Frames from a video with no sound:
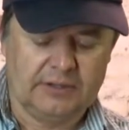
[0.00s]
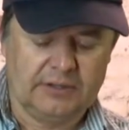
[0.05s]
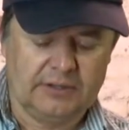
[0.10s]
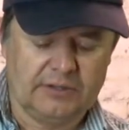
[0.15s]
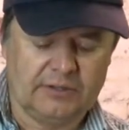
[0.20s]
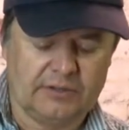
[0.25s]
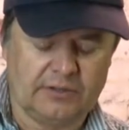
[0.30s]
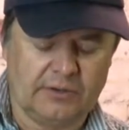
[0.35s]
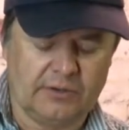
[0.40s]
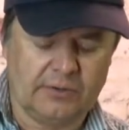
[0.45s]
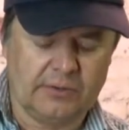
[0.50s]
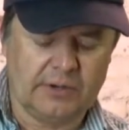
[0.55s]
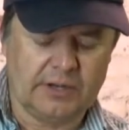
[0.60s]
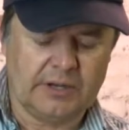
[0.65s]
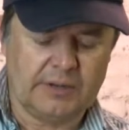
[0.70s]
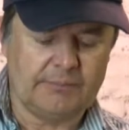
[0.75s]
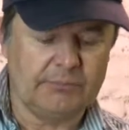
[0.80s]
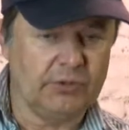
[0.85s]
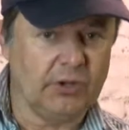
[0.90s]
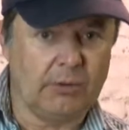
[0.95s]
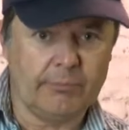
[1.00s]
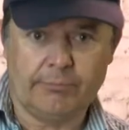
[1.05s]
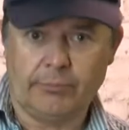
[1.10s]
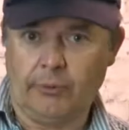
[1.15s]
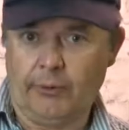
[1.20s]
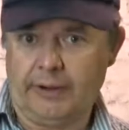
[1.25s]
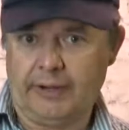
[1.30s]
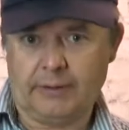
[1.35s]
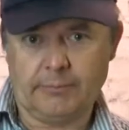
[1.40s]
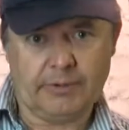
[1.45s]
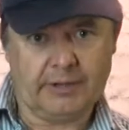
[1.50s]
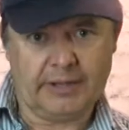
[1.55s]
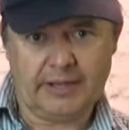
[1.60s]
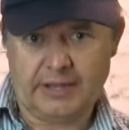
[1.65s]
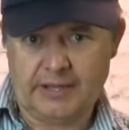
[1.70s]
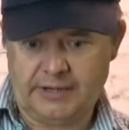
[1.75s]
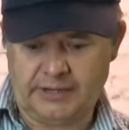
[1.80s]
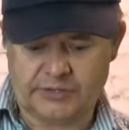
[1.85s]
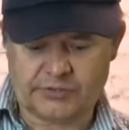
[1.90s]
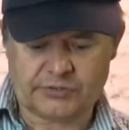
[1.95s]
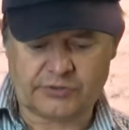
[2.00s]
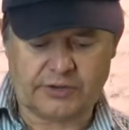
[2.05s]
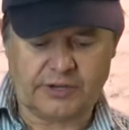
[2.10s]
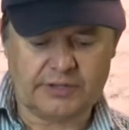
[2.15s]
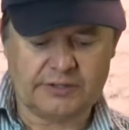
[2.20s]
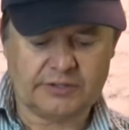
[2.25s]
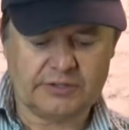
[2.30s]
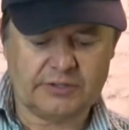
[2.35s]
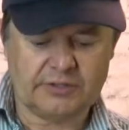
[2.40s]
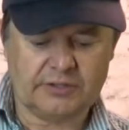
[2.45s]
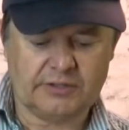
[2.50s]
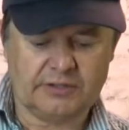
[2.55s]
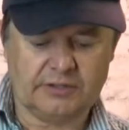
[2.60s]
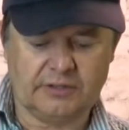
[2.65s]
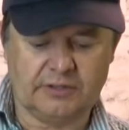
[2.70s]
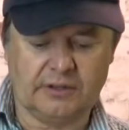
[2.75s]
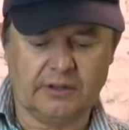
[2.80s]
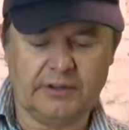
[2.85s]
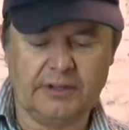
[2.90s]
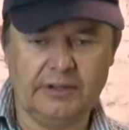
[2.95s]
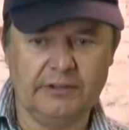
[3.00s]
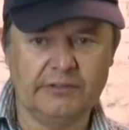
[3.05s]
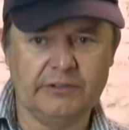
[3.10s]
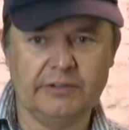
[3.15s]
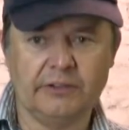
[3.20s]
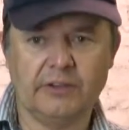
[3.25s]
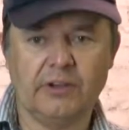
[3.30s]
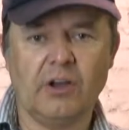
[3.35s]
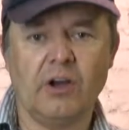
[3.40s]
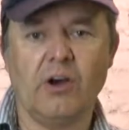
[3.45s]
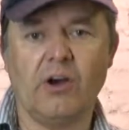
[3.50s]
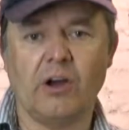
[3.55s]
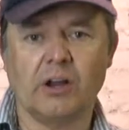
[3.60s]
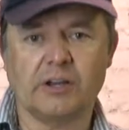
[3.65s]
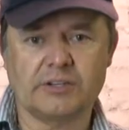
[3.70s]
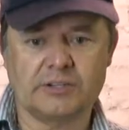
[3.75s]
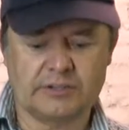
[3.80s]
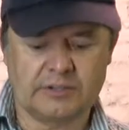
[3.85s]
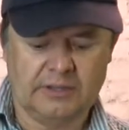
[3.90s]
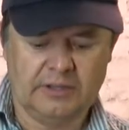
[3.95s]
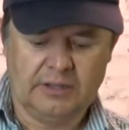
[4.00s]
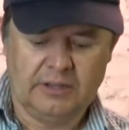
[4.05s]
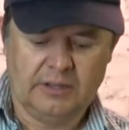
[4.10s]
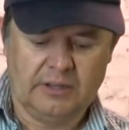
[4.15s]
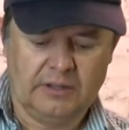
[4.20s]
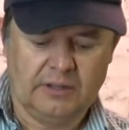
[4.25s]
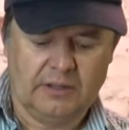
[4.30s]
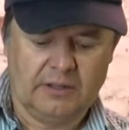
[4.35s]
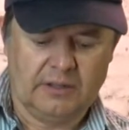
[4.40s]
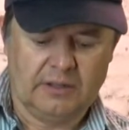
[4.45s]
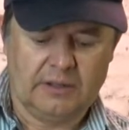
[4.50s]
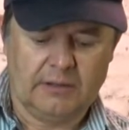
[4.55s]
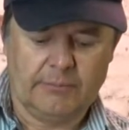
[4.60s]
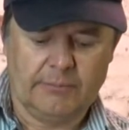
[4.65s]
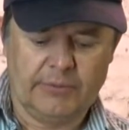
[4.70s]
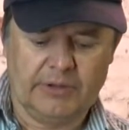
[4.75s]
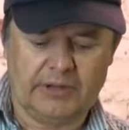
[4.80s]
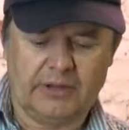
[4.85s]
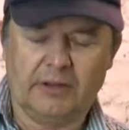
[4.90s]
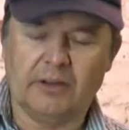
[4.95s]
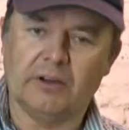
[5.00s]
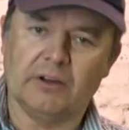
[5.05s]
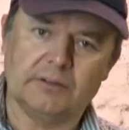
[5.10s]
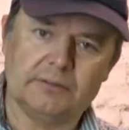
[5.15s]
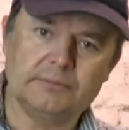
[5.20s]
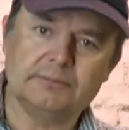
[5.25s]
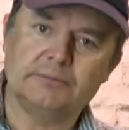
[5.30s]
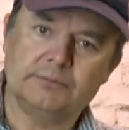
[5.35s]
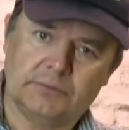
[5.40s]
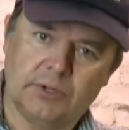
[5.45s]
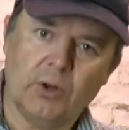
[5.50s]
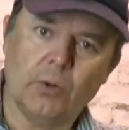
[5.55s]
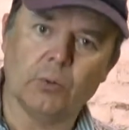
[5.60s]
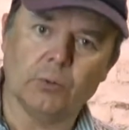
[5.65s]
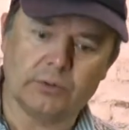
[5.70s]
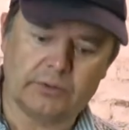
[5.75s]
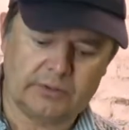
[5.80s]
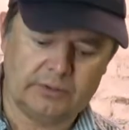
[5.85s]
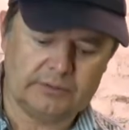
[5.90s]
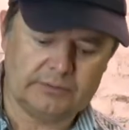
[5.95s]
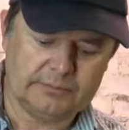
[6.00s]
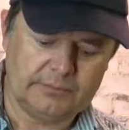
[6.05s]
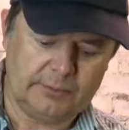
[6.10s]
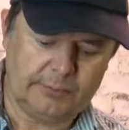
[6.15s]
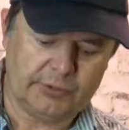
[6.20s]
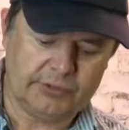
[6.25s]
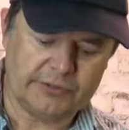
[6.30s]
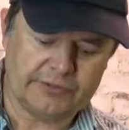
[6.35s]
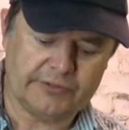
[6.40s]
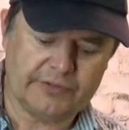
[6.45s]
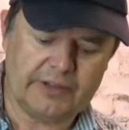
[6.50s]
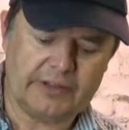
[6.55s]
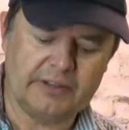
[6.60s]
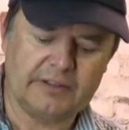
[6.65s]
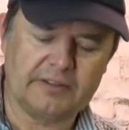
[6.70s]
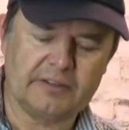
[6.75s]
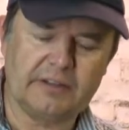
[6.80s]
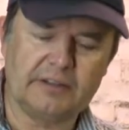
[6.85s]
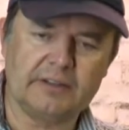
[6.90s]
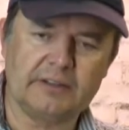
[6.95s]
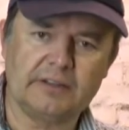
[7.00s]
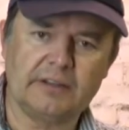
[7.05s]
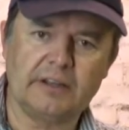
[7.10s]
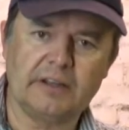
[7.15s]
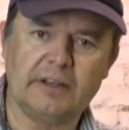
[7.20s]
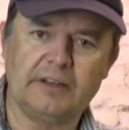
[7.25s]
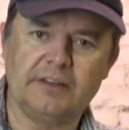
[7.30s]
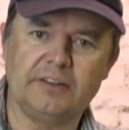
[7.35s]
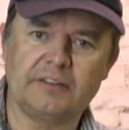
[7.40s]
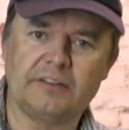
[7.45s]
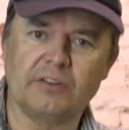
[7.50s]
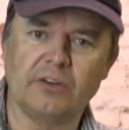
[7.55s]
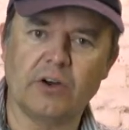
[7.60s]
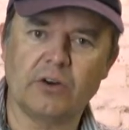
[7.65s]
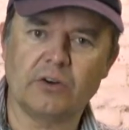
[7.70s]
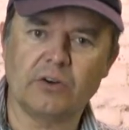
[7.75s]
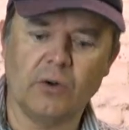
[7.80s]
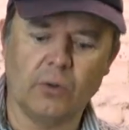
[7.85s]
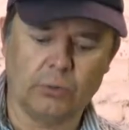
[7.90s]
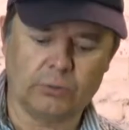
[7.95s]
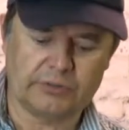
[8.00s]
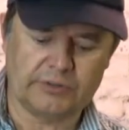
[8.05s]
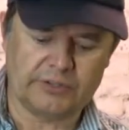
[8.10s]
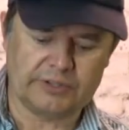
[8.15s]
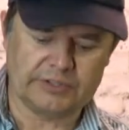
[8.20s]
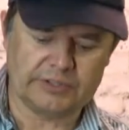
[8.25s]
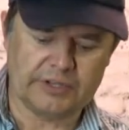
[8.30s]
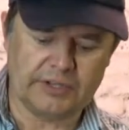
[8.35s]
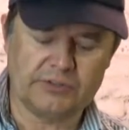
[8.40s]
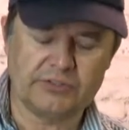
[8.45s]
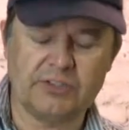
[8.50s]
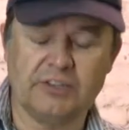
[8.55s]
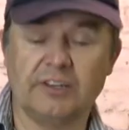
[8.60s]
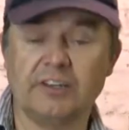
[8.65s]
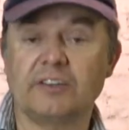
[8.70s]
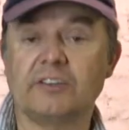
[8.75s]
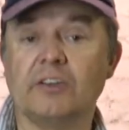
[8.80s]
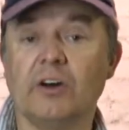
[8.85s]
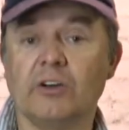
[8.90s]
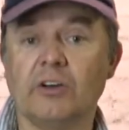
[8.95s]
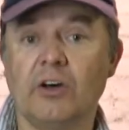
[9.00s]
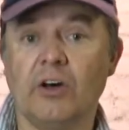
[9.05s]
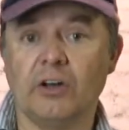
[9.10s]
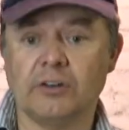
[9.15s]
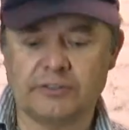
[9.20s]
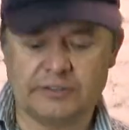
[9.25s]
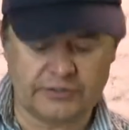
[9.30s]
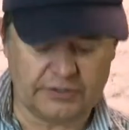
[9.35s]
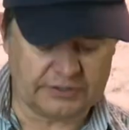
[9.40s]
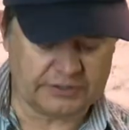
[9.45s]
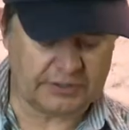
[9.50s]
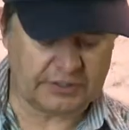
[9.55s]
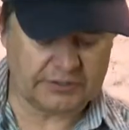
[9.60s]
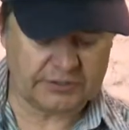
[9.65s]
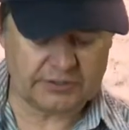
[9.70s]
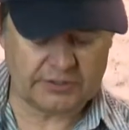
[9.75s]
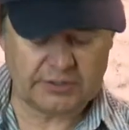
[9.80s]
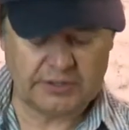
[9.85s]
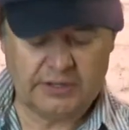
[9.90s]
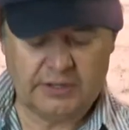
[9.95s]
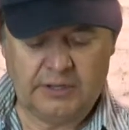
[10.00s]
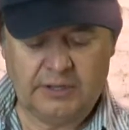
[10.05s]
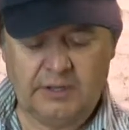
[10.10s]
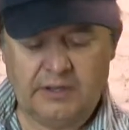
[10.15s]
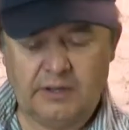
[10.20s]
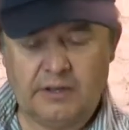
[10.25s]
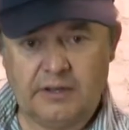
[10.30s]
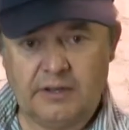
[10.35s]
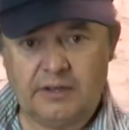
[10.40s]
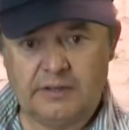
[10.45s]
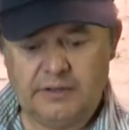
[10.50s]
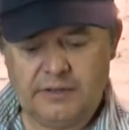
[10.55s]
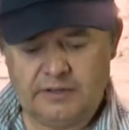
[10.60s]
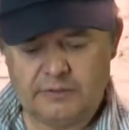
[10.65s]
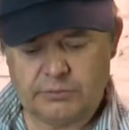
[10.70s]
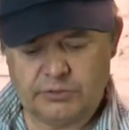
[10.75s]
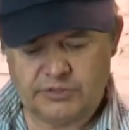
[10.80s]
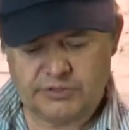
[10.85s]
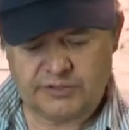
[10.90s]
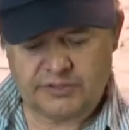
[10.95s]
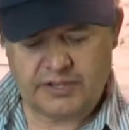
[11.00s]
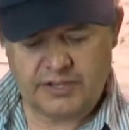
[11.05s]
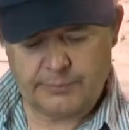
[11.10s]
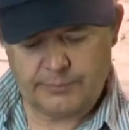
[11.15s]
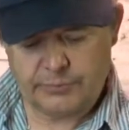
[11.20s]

So not boiling by any stretch, not even hot, but not cold. You put your fingers in and it's not cold to the touch and it's not hot to the touch. And these will just get